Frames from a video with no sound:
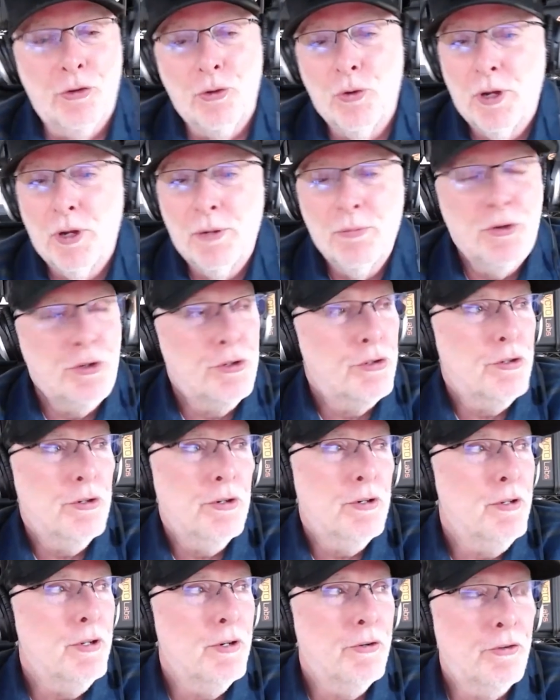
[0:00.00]
So I'm
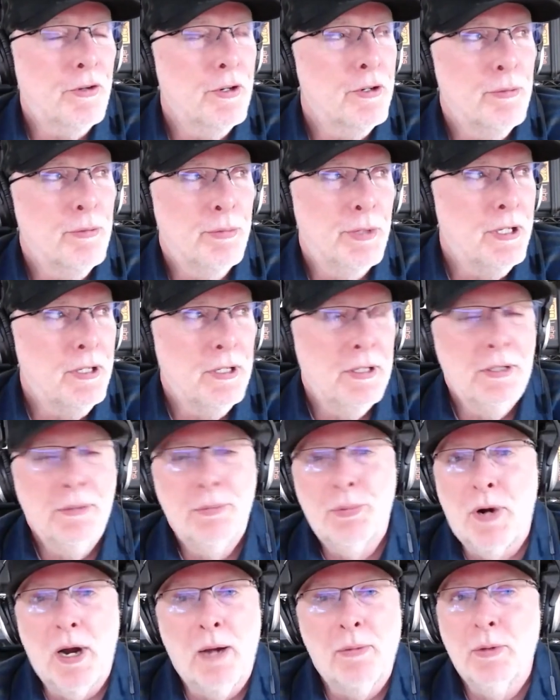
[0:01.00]
sure there's going to
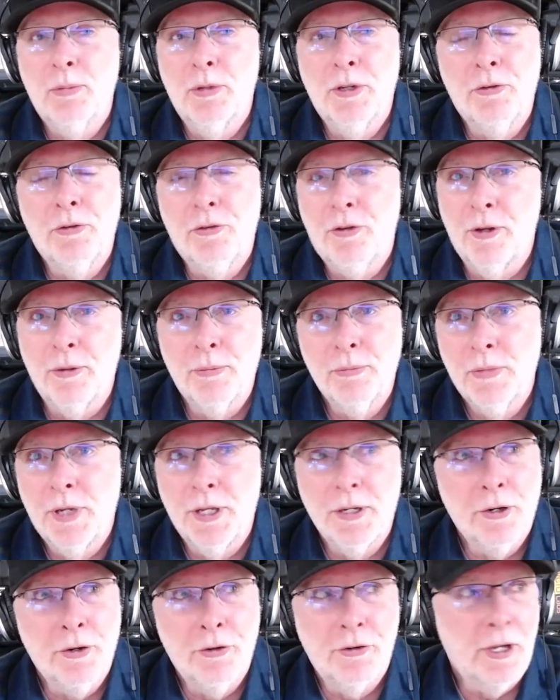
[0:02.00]
be probably some
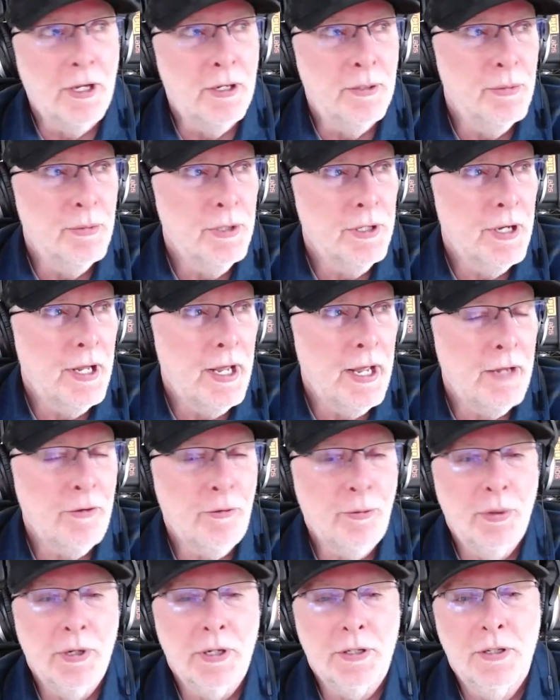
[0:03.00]
entertainment
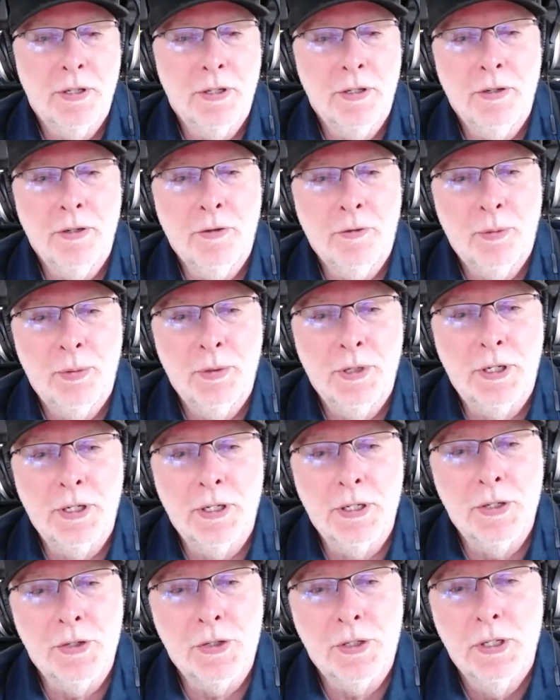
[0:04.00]
aspect to this
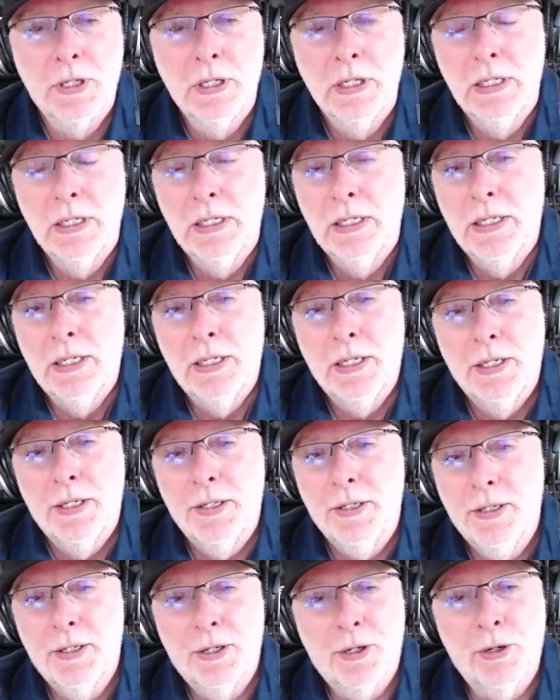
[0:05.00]
because,
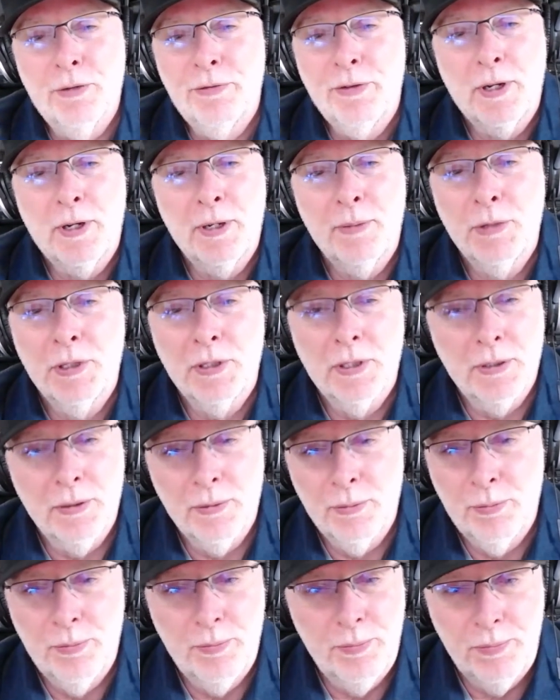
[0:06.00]
if I'm
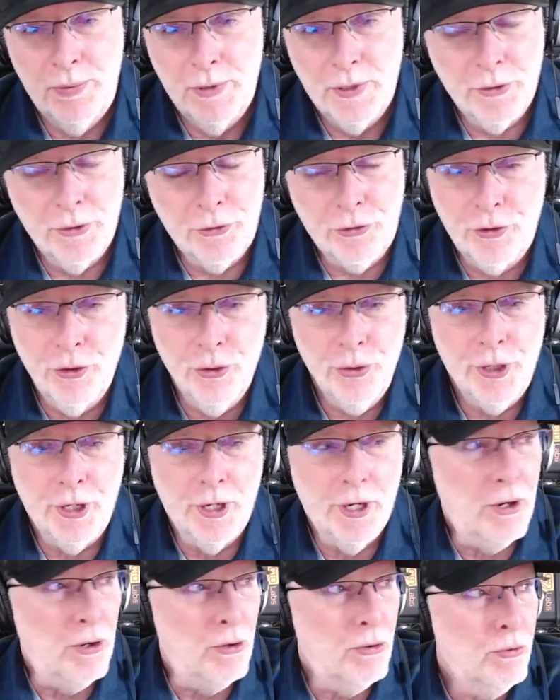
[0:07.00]
a
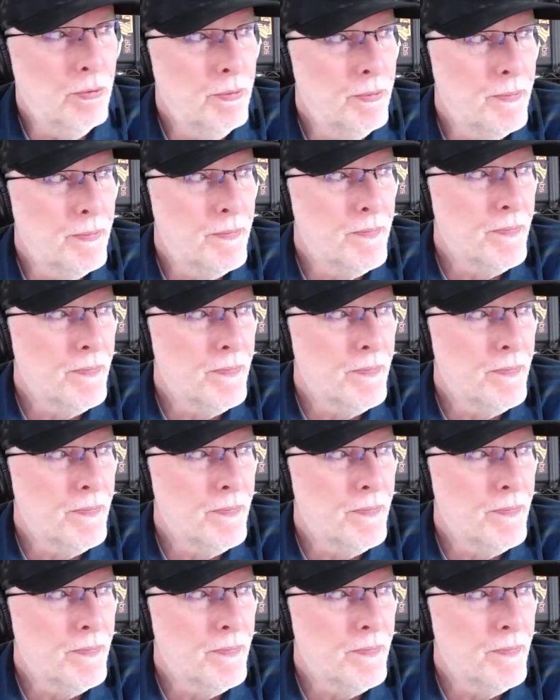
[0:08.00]
studio,